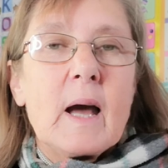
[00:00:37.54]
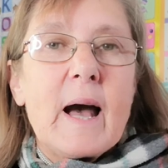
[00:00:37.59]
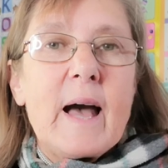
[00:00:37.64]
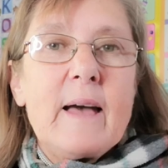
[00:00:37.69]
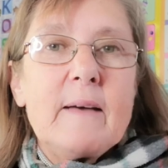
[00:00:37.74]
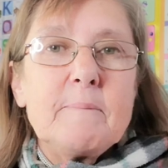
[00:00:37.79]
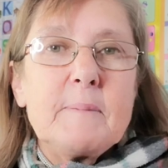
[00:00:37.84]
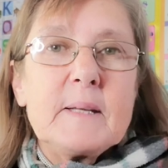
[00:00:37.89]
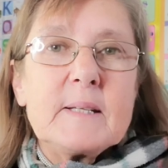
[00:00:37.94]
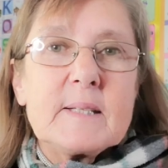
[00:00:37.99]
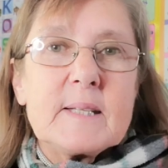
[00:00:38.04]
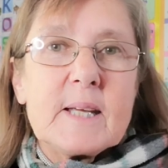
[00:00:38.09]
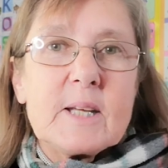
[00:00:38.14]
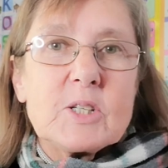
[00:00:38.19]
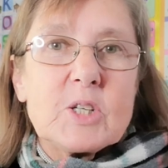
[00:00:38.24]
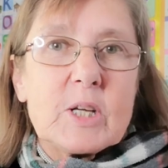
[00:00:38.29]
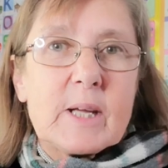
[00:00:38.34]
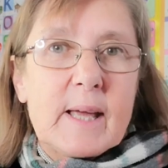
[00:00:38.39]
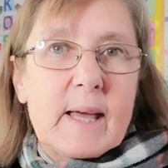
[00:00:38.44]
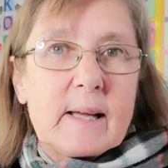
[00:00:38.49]
I have been
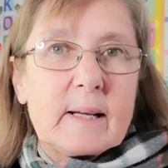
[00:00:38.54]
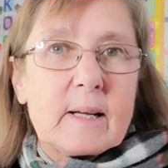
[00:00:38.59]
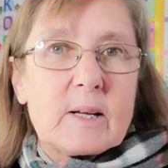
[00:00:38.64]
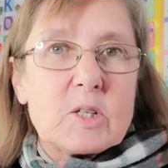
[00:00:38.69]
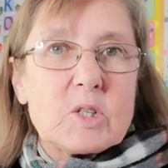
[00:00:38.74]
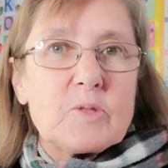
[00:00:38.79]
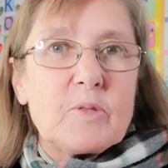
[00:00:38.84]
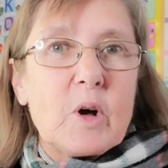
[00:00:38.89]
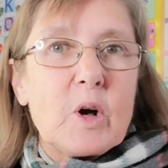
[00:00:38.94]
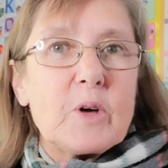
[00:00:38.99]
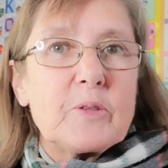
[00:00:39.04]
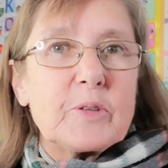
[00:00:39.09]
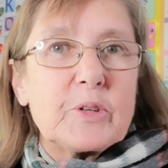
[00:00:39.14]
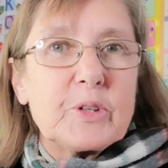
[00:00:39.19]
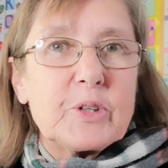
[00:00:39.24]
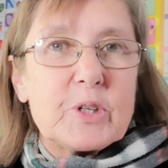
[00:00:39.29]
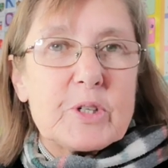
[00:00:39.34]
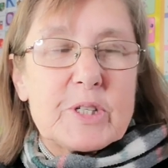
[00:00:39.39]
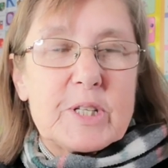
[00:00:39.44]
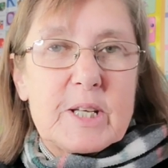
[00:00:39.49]
teaching English for over
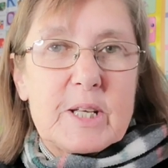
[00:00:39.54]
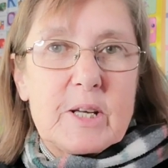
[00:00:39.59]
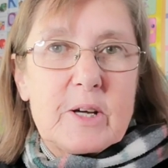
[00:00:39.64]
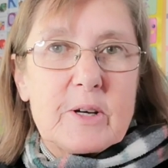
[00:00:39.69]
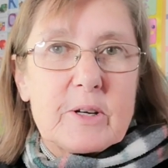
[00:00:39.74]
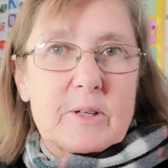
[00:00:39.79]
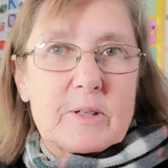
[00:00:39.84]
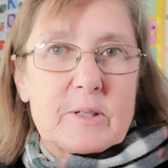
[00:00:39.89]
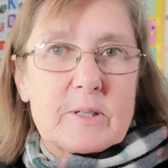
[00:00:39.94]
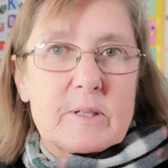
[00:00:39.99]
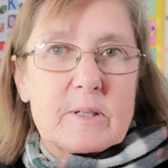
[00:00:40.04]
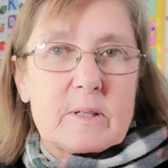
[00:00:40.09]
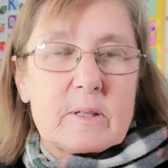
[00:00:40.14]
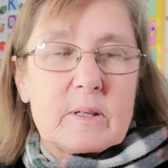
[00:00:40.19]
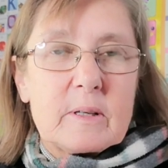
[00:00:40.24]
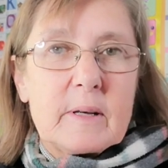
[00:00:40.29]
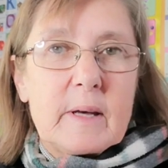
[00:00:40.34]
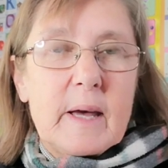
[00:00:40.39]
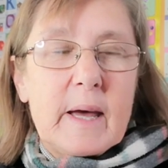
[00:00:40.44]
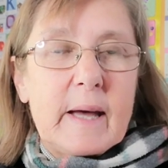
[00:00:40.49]
30 years,
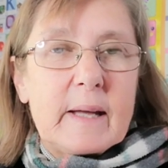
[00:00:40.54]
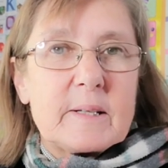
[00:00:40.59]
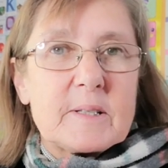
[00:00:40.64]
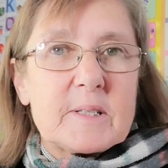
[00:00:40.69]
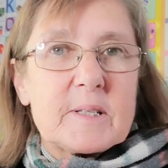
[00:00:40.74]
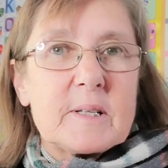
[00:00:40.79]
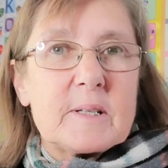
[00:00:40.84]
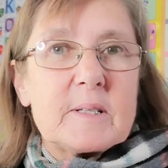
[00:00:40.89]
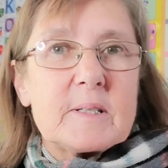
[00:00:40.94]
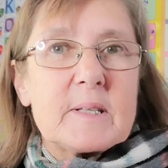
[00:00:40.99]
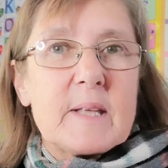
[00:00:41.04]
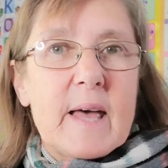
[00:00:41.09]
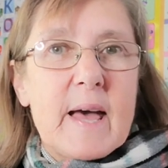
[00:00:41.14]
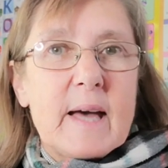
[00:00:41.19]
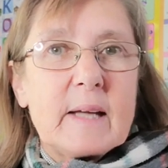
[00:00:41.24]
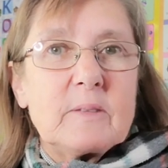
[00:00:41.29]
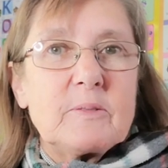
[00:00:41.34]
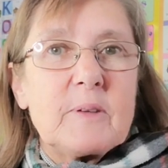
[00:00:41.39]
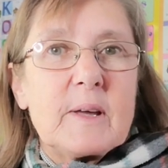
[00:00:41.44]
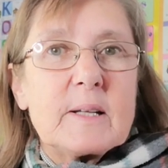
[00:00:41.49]
and since the
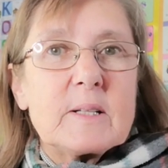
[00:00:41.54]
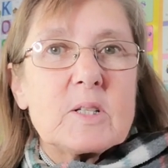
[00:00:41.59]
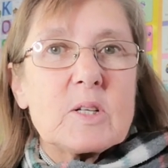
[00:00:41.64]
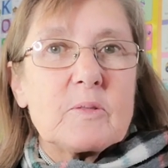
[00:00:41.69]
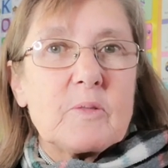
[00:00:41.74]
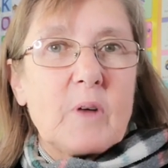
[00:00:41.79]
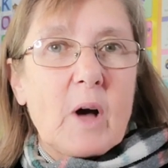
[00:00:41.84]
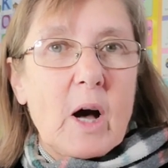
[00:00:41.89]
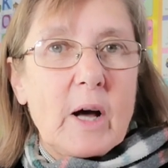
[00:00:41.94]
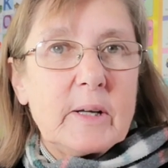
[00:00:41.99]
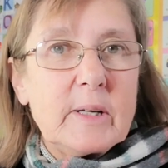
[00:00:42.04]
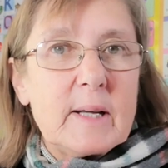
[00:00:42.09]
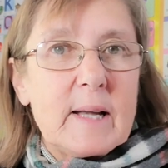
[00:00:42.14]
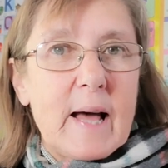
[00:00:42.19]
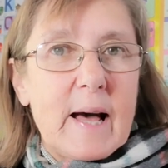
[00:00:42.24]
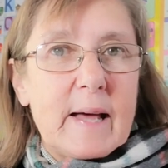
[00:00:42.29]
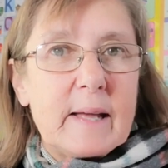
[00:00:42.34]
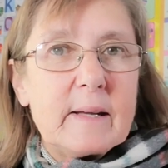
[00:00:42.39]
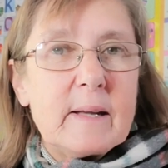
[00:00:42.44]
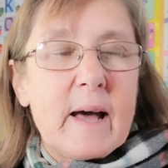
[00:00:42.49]
advent of
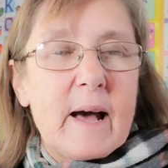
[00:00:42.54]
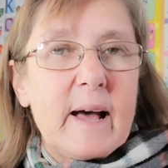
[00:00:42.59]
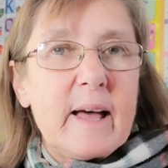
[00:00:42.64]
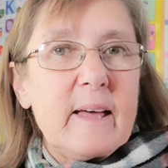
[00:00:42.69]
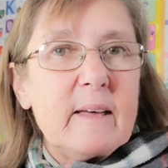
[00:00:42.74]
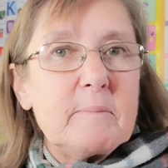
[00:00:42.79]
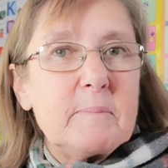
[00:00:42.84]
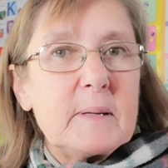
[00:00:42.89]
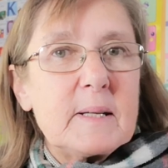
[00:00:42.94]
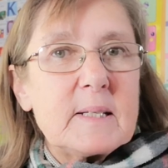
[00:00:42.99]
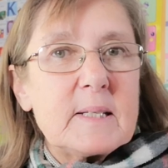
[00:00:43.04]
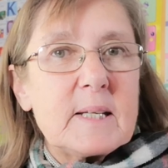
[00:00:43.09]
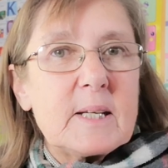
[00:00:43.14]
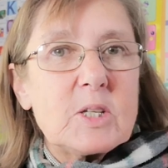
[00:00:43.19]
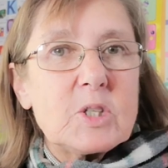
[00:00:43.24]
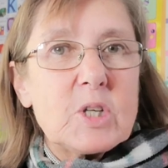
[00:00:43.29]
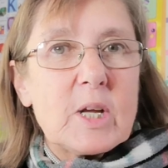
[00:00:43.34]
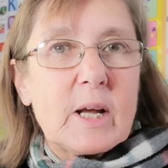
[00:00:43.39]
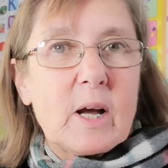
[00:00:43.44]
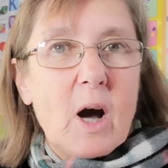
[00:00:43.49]
online, I have been
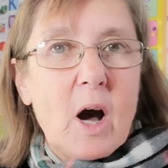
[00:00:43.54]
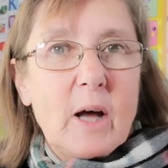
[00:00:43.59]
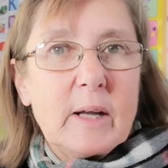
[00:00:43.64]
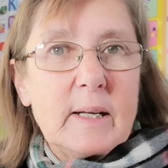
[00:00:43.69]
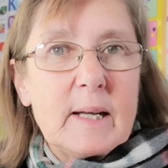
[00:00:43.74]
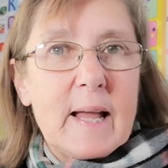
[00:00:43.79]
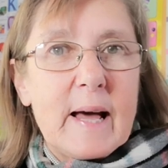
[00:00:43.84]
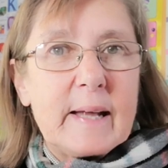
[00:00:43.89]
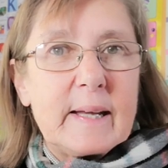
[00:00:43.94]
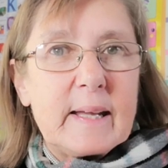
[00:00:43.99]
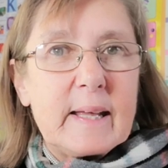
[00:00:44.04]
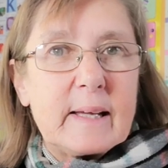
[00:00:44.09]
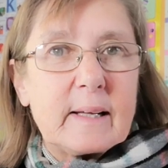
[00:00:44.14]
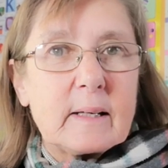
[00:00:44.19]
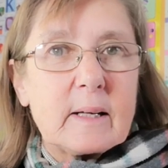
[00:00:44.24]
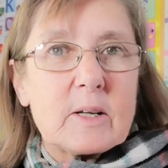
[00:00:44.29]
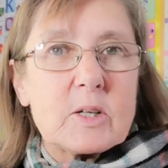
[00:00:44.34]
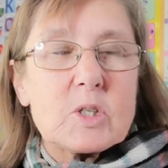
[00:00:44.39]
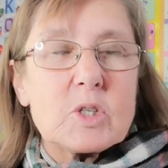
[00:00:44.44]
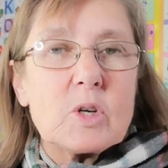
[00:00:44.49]
teaching online
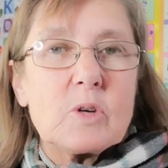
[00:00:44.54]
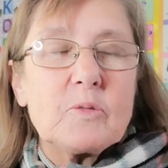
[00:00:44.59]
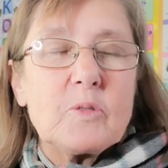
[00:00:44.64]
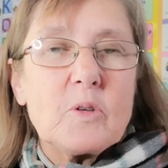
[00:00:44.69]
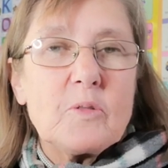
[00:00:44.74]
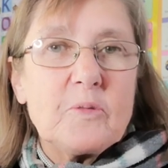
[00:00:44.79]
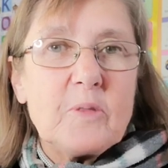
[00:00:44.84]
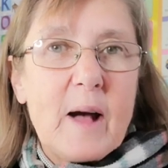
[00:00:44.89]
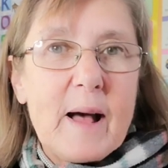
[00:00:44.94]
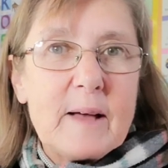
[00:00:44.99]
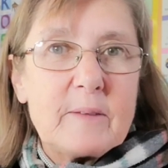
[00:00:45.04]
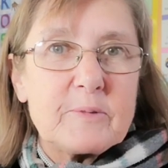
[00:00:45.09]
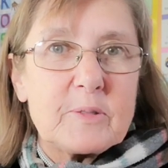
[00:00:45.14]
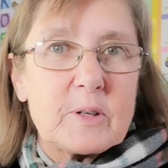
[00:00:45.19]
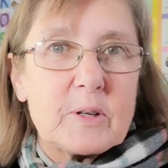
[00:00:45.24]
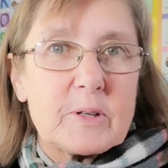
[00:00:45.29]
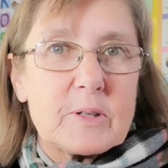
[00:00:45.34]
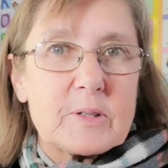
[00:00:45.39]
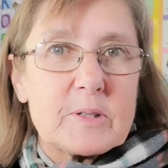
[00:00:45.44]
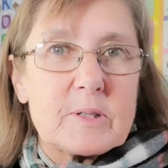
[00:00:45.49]
English for 5
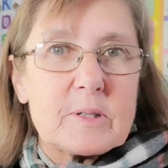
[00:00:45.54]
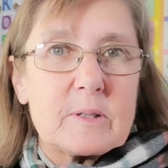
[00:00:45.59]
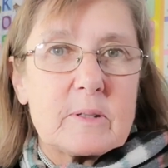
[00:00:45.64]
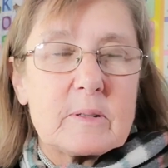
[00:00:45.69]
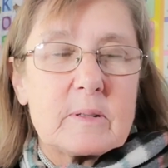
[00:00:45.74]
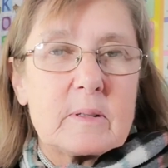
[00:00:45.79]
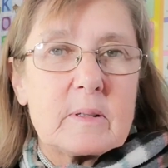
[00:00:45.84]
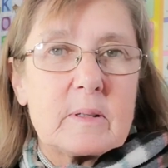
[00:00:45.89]
years.